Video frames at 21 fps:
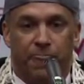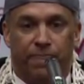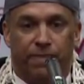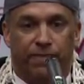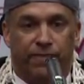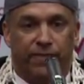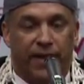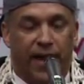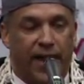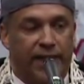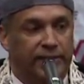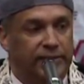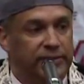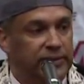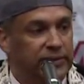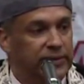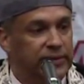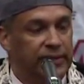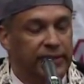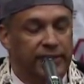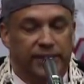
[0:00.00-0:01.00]
Scott and
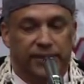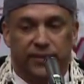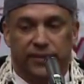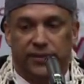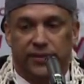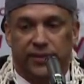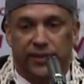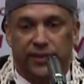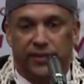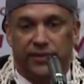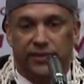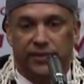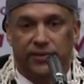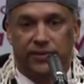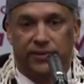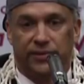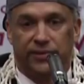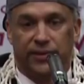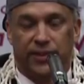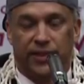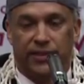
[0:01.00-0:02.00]
his
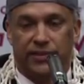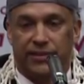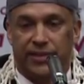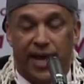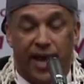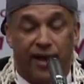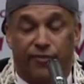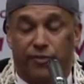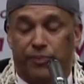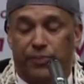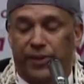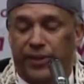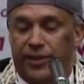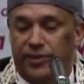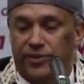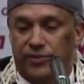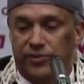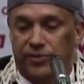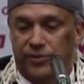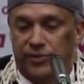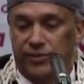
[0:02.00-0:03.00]
staff and
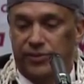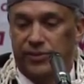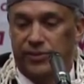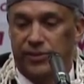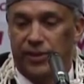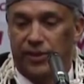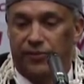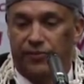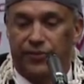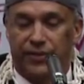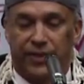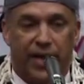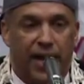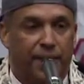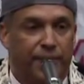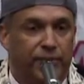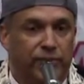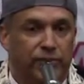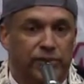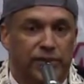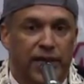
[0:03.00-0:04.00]
players did a
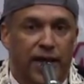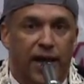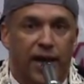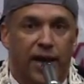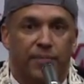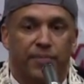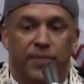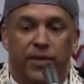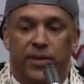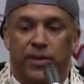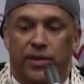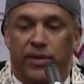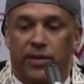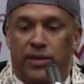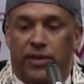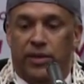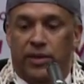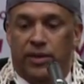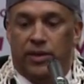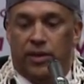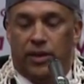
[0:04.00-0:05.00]
phenomenal job
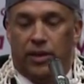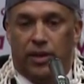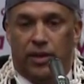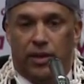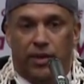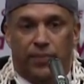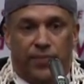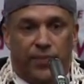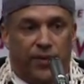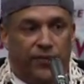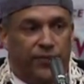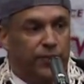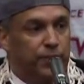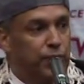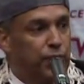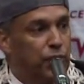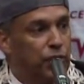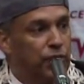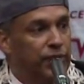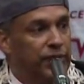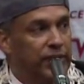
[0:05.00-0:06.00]
of
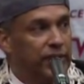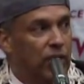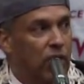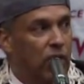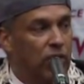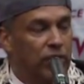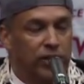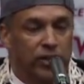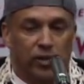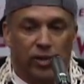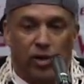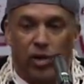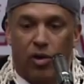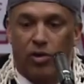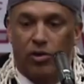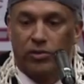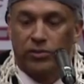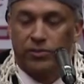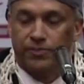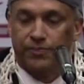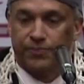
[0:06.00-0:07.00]
improving all year
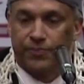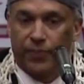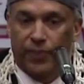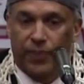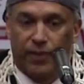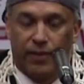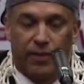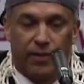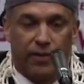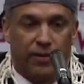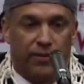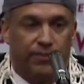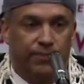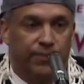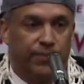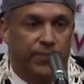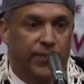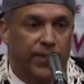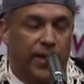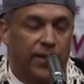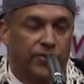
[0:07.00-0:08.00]
long.
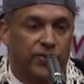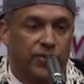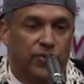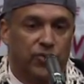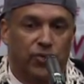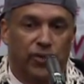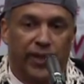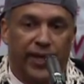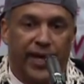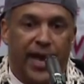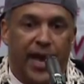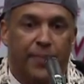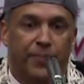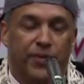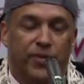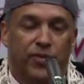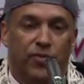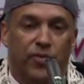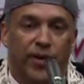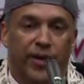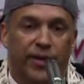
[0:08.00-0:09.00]
I was just really
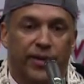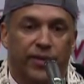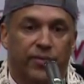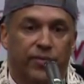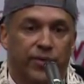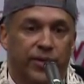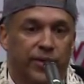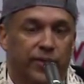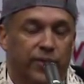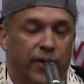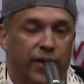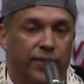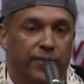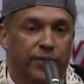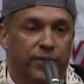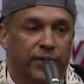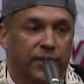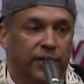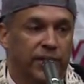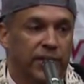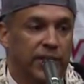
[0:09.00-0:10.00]
happy the way that we were able
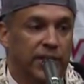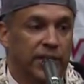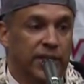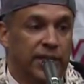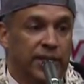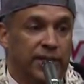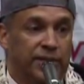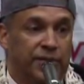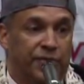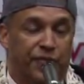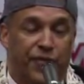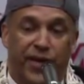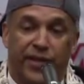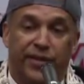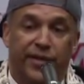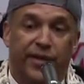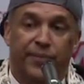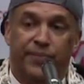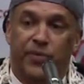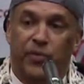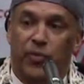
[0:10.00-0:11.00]
to defend
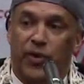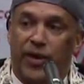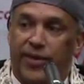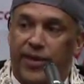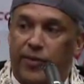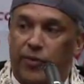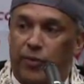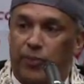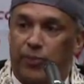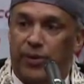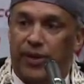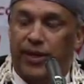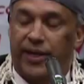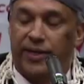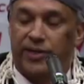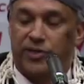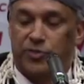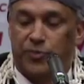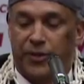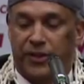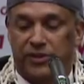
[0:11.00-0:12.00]
them the way they were
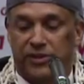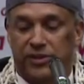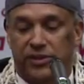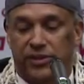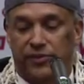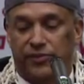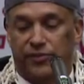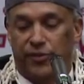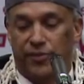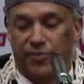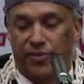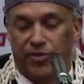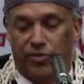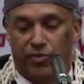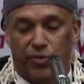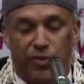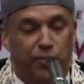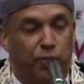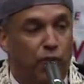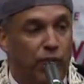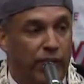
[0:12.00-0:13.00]
playing, especially from the
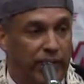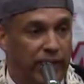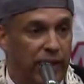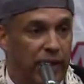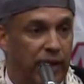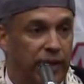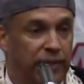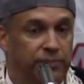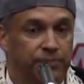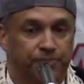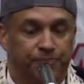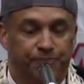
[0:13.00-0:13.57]
three-point line.